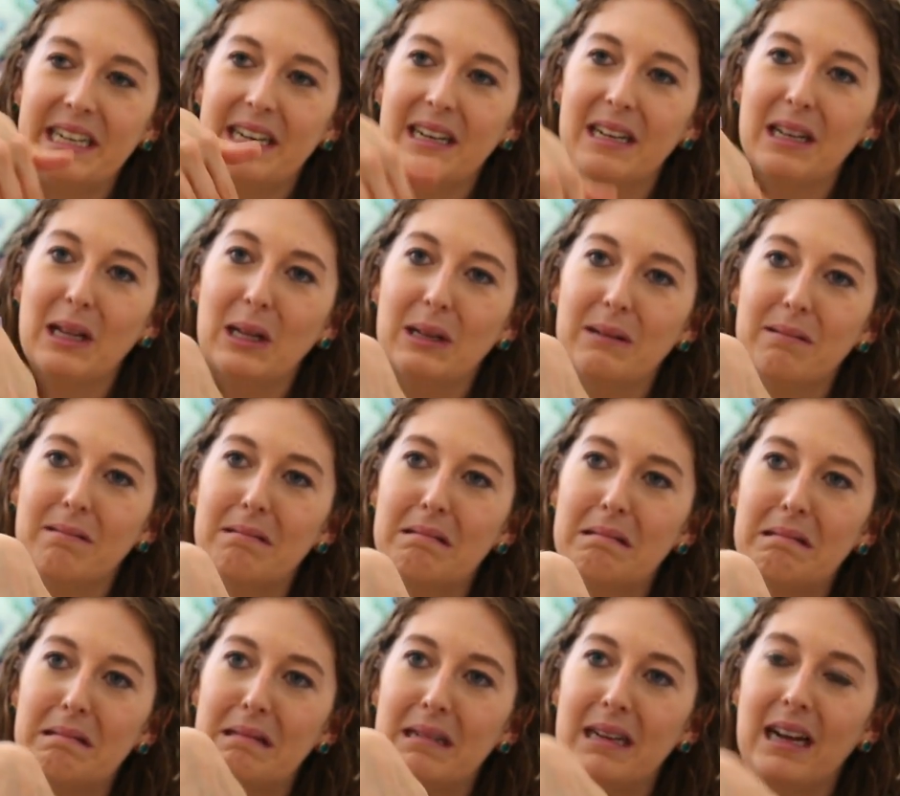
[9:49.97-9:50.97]
and
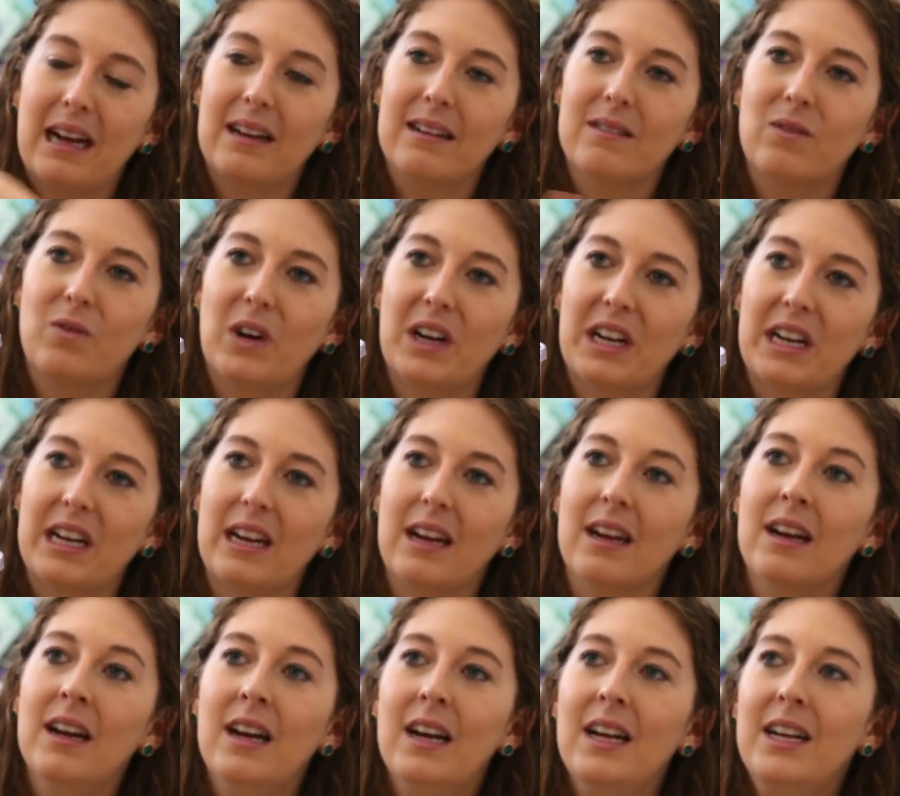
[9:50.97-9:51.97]
got
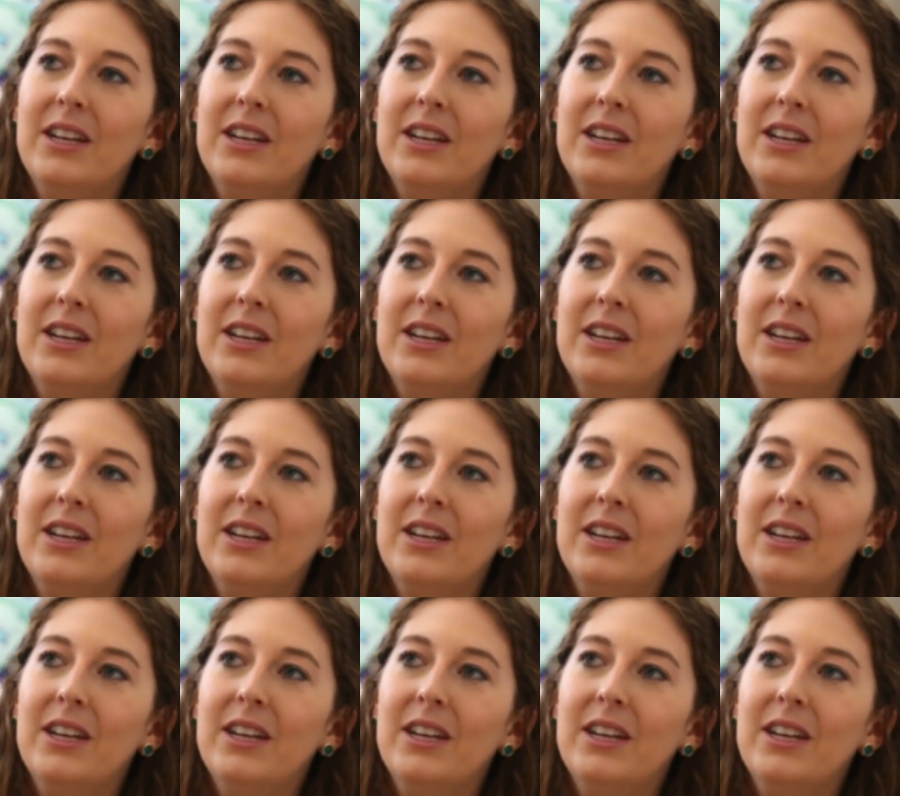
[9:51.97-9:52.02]
funky.